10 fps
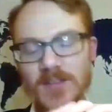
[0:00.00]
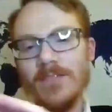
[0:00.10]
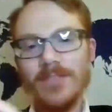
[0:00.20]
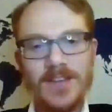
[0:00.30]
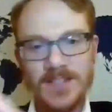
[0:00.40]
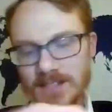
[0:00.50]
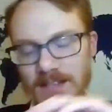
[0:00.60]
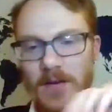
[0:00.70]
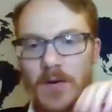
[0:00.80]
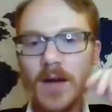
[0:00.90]
office, et
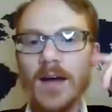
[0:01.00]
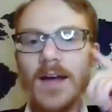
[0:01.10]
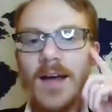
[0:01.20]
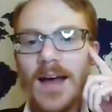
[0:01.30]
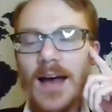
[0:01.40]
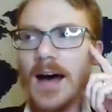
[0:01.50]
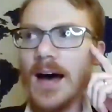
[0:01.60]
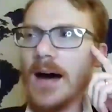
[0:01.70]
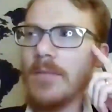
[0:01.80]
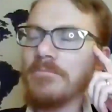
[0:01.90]
cetera.
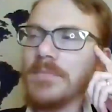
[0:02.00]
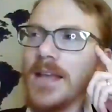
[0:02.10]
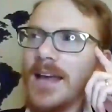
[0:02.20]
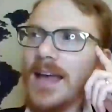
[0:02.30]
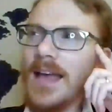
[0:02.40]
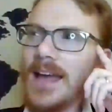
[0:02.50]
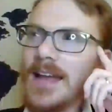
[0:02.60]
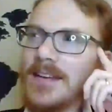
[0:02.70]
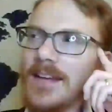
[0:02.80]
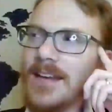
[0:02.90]
I
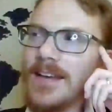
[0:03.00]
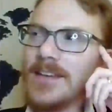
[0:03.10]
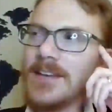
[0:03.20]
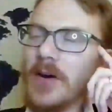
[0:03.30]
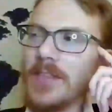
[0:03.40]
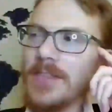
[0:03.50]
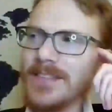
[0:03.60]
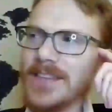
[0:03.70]
think